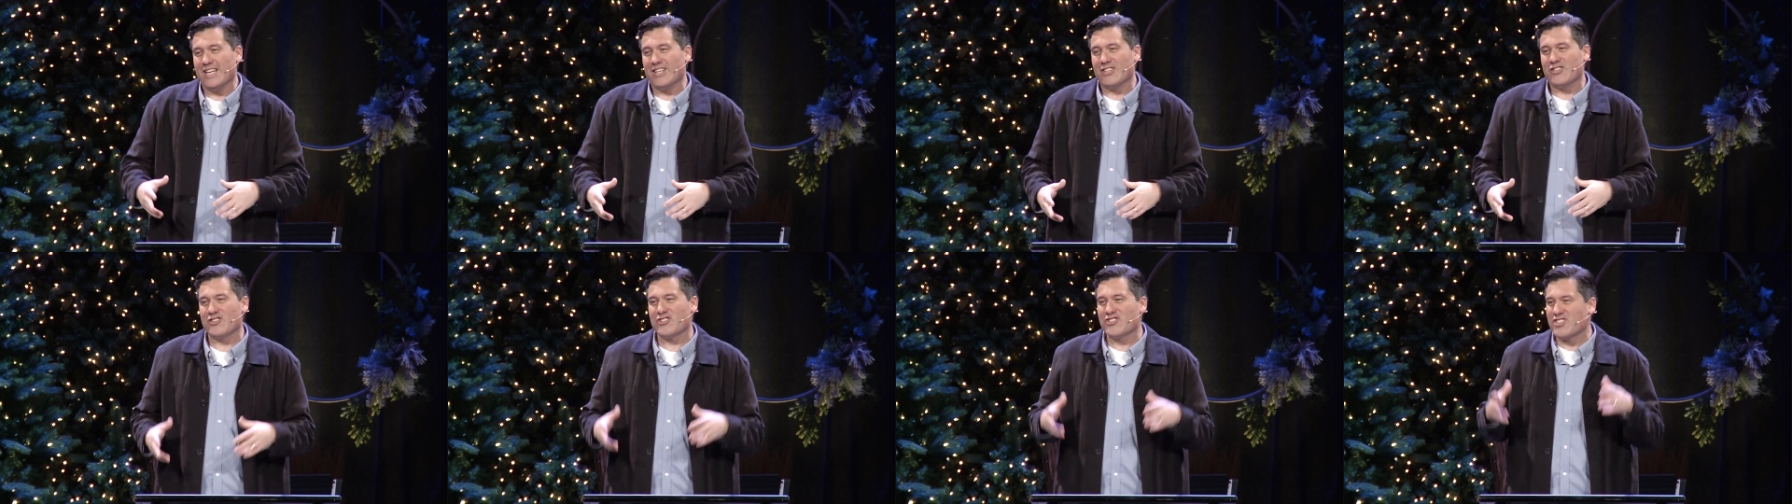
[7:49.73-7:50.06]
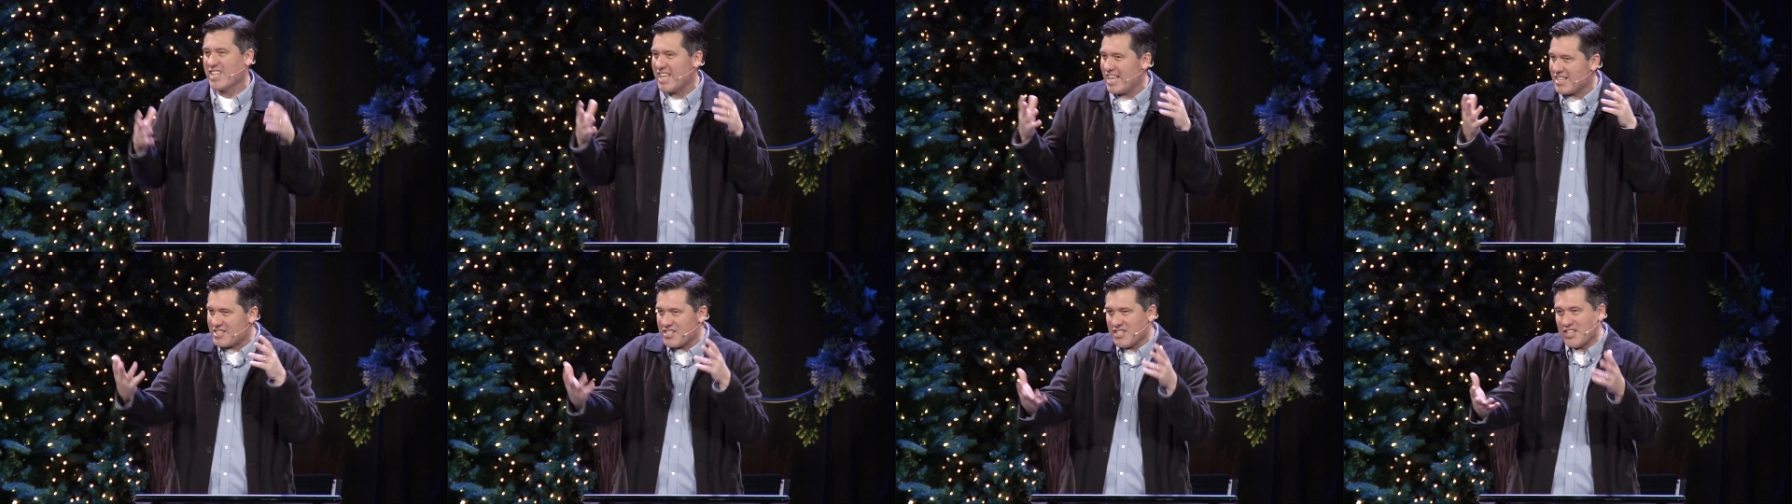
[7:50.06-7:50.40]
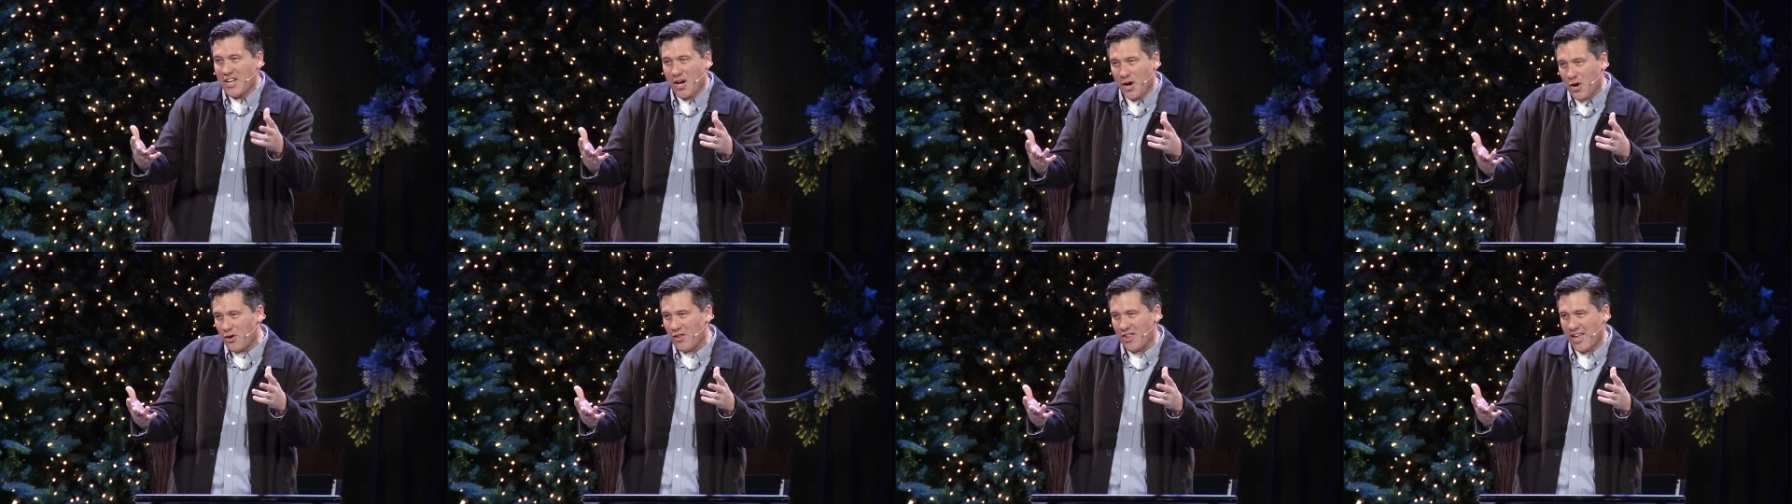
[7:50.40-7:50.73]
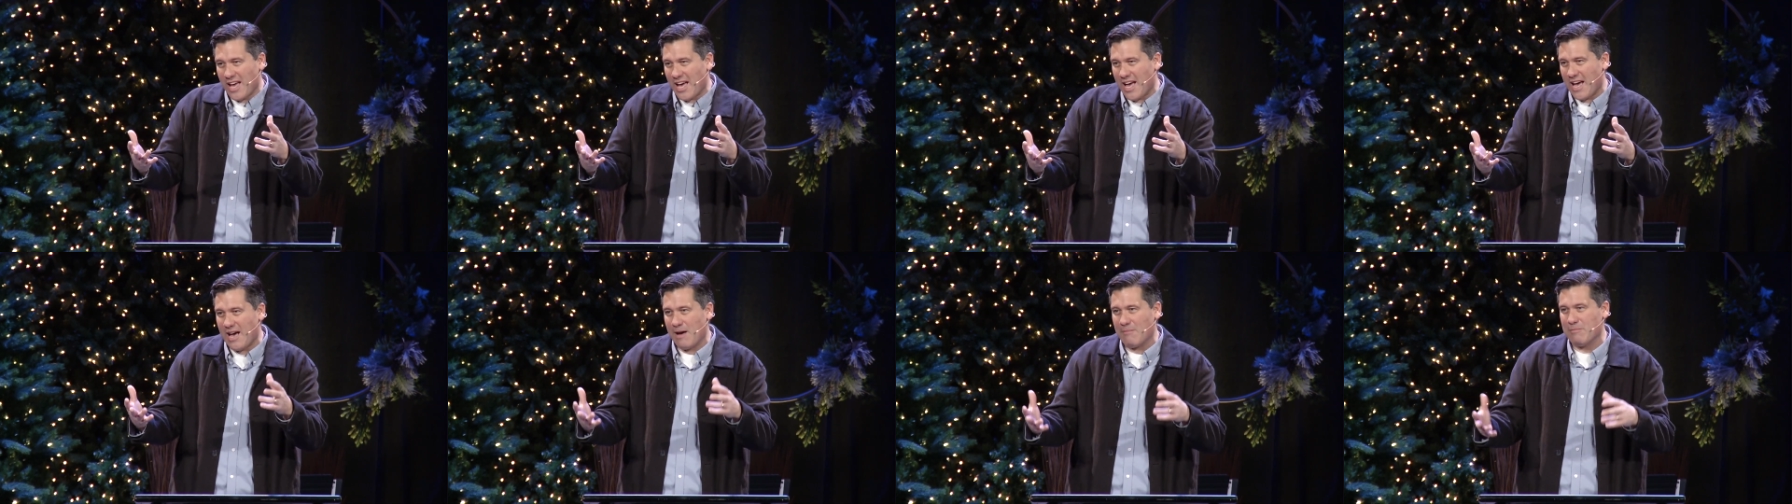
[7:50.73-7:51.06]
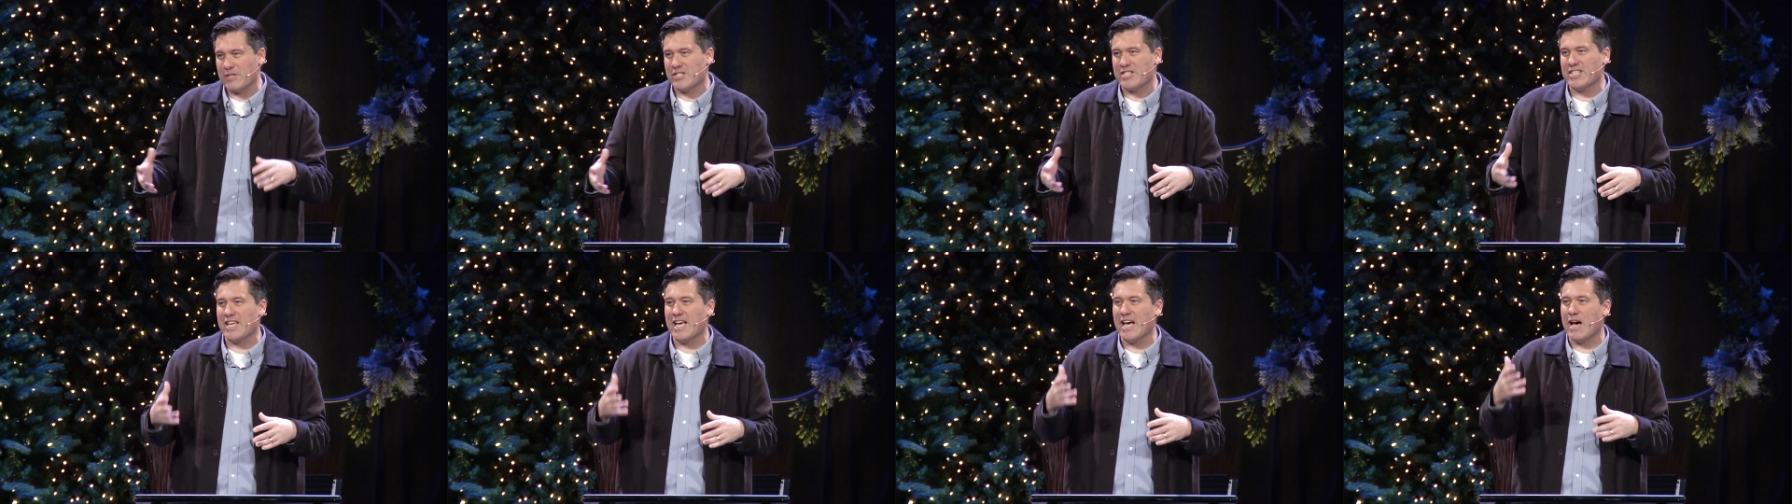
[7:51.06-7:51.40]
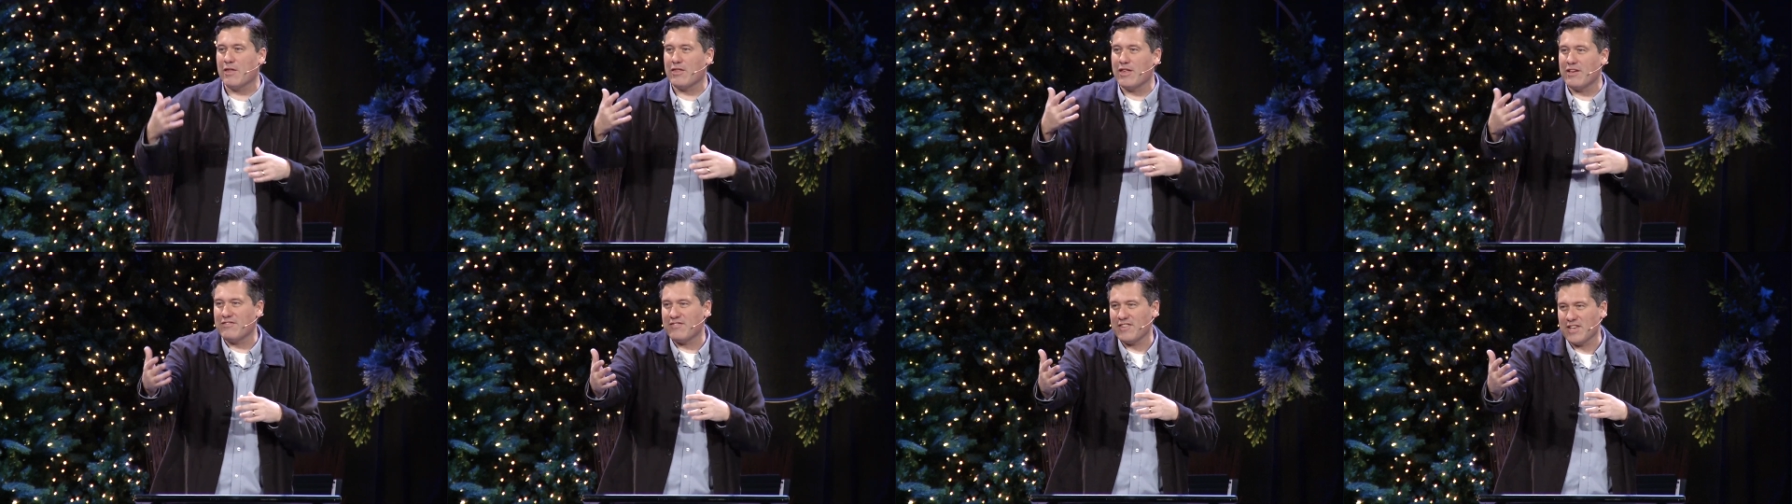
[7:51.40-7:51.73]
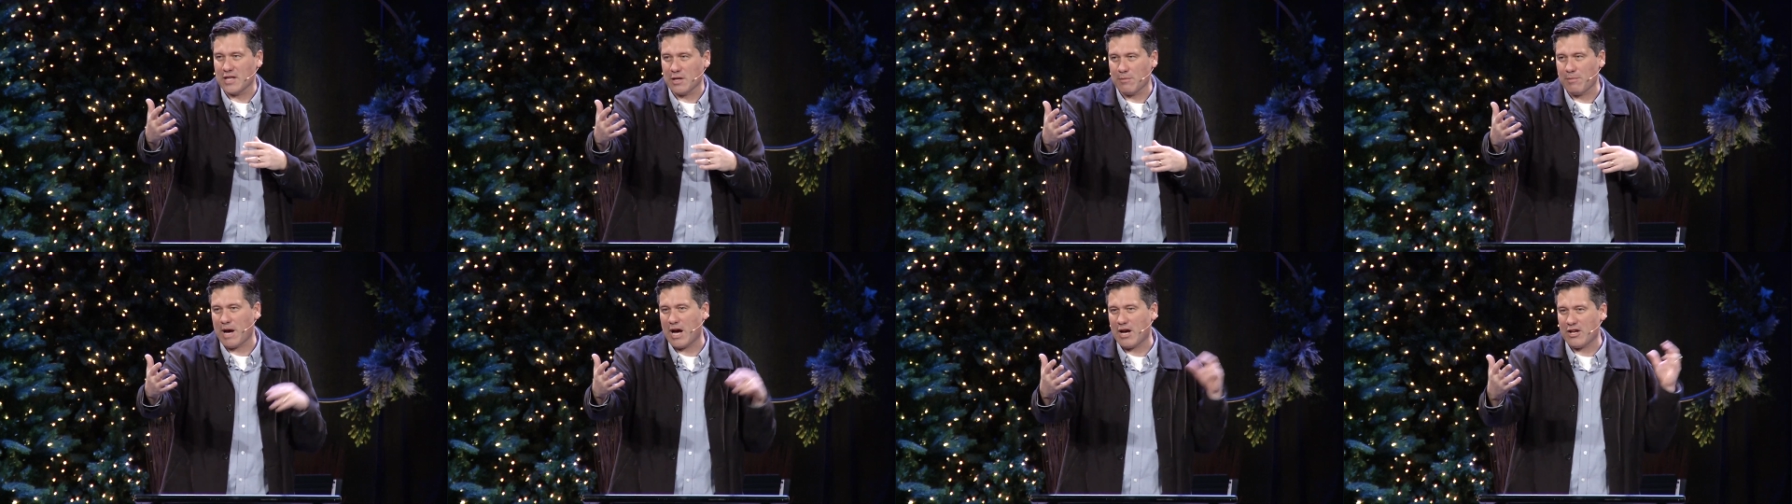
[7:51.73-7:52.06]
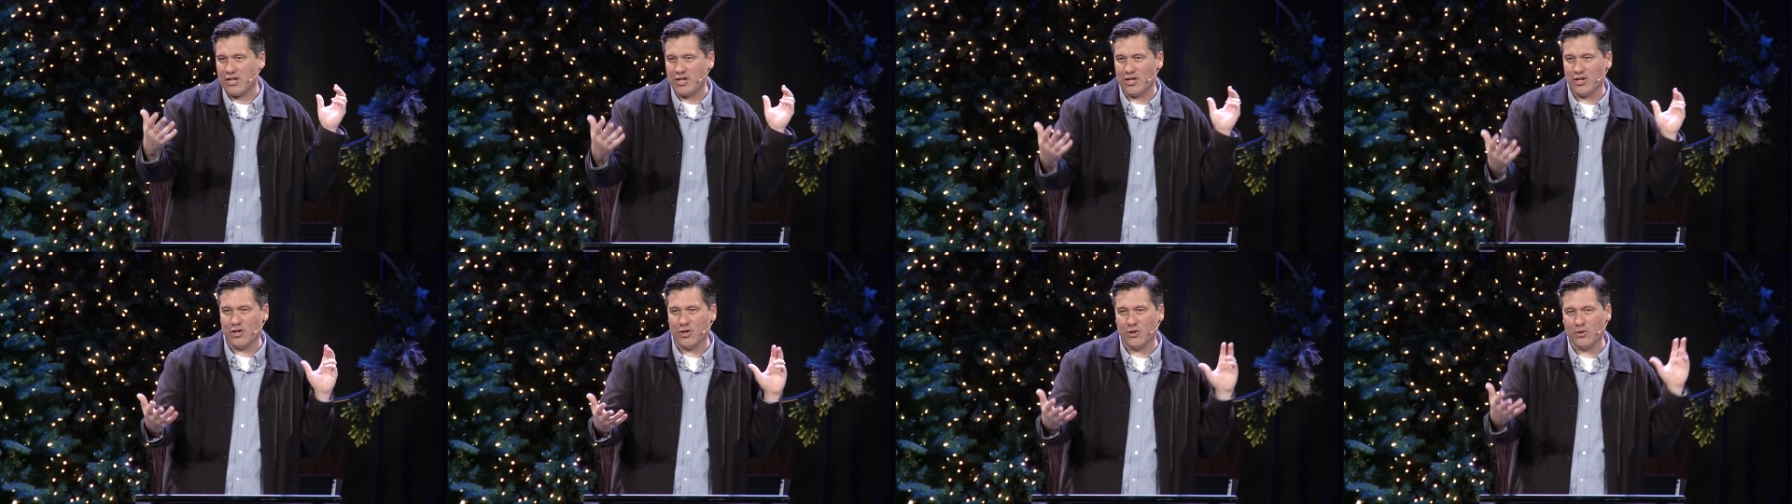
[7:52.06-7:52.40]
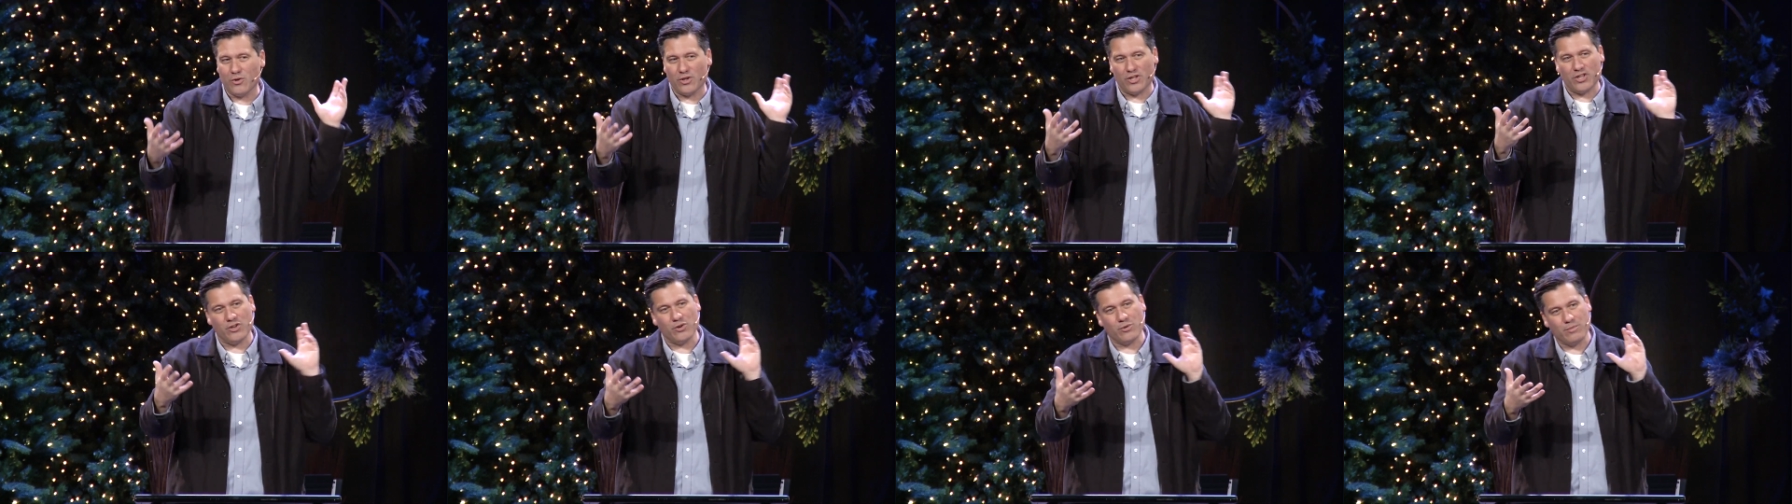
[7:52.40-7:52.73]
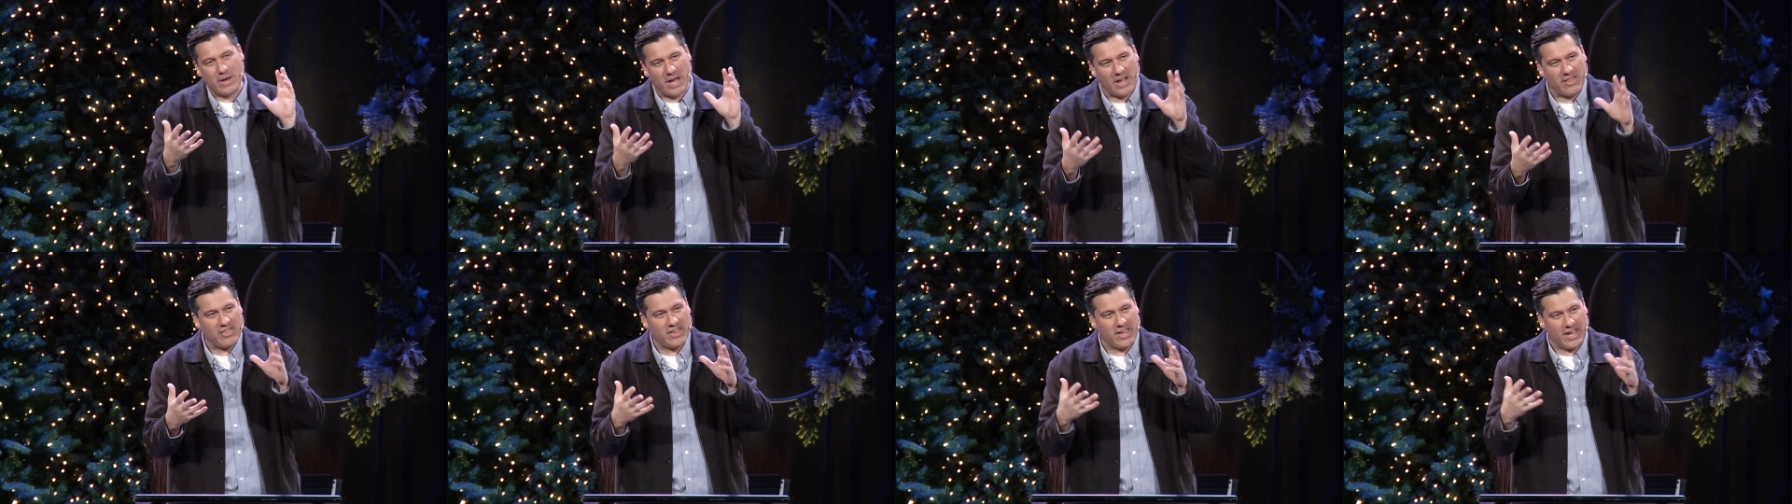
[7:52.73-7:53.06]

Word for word: just get to know them and see how they feel about you and you about